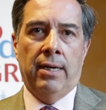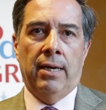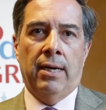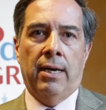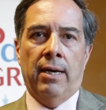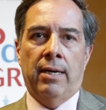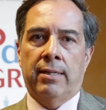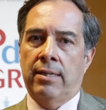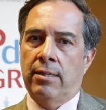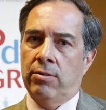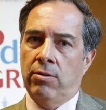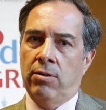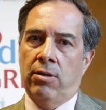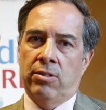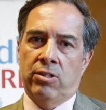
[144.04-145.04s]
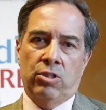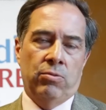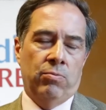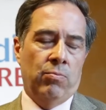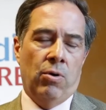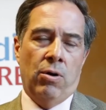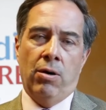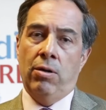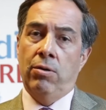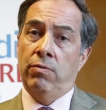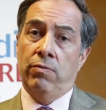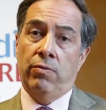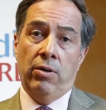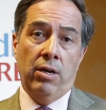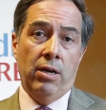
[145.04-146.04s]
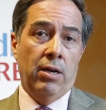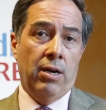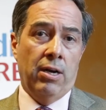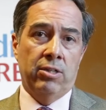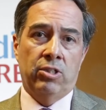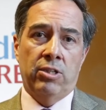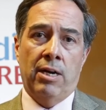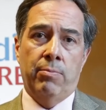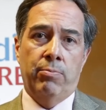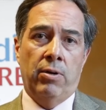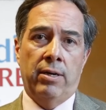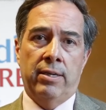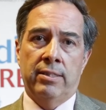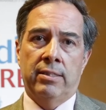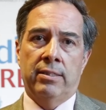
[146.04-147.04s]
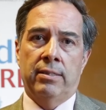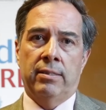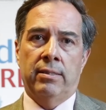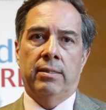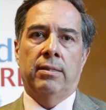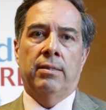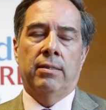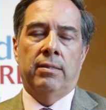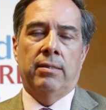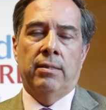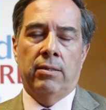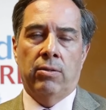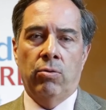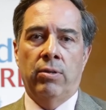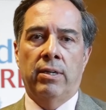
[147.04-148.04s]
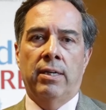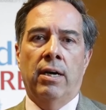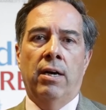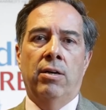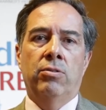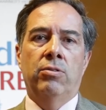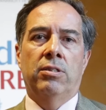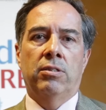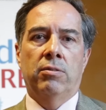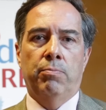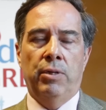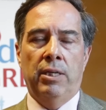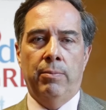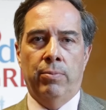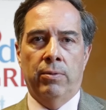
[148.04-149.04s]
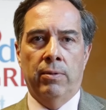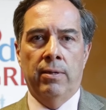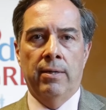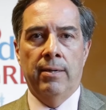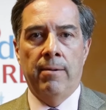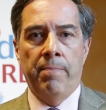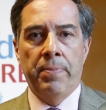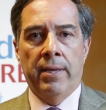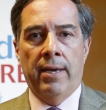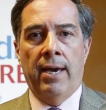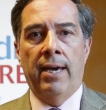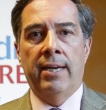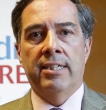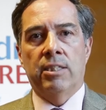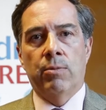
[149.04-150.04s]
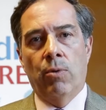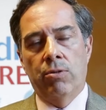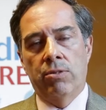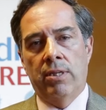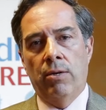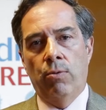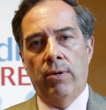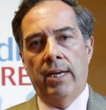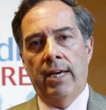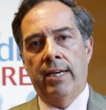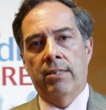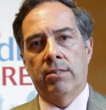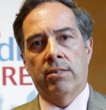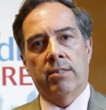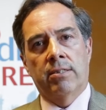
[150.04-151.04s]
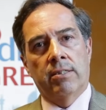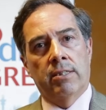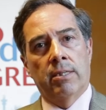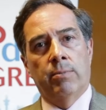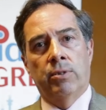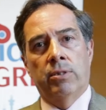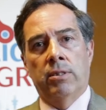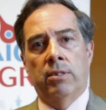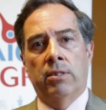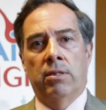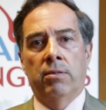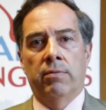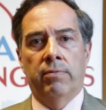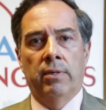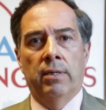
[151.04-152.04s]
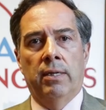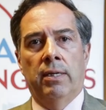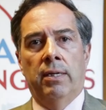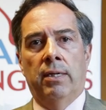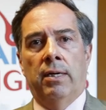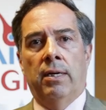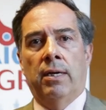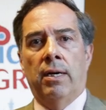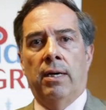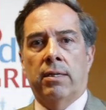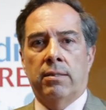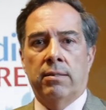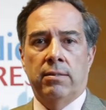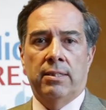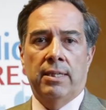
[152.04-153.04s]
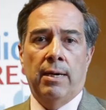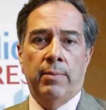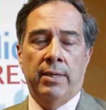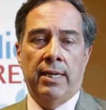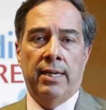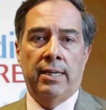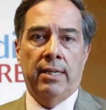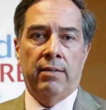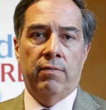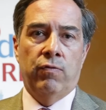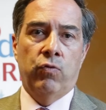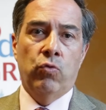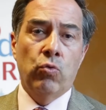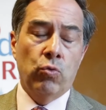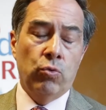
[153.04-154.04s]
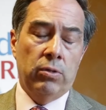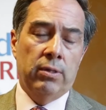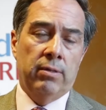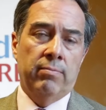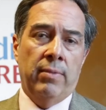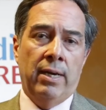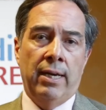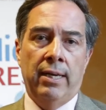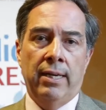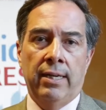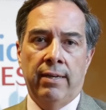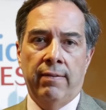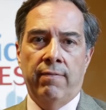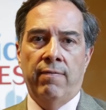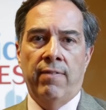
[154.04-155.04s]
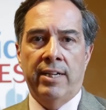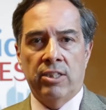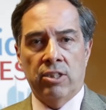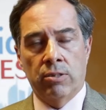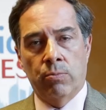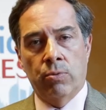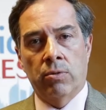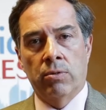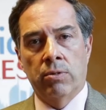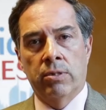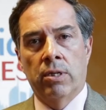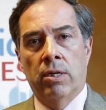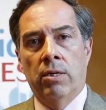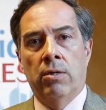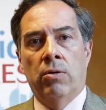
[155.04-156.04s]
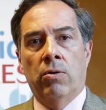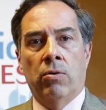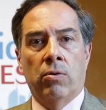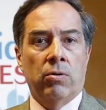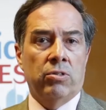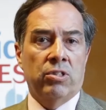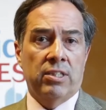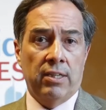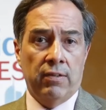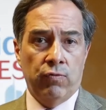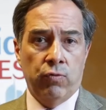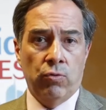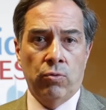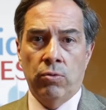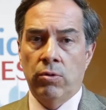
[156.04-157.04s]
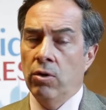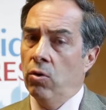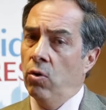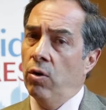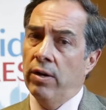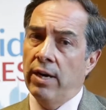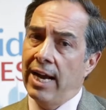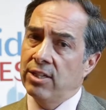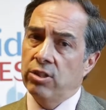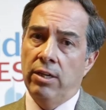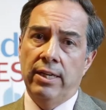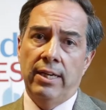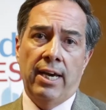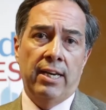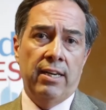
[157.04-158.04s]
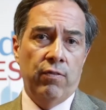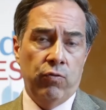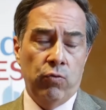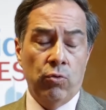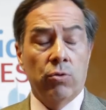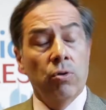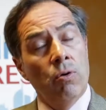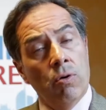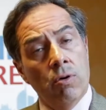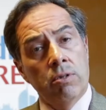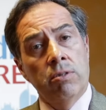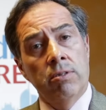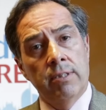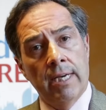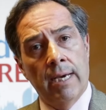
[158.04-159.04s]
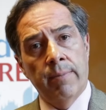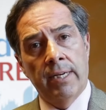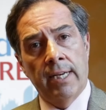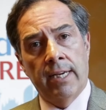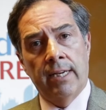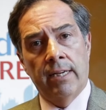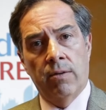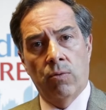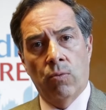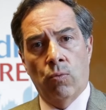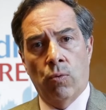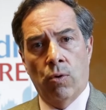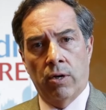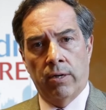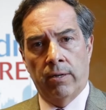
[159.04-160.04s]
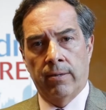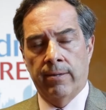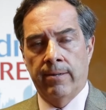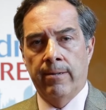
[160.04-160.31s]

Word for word: Uh, it can cause small or very large outbreaks, in, uh, including hundreds of people. And it's mostly related to consumption of uh, contaminated food, mainly vegetables or seafood, or actually any food, or contaminated water.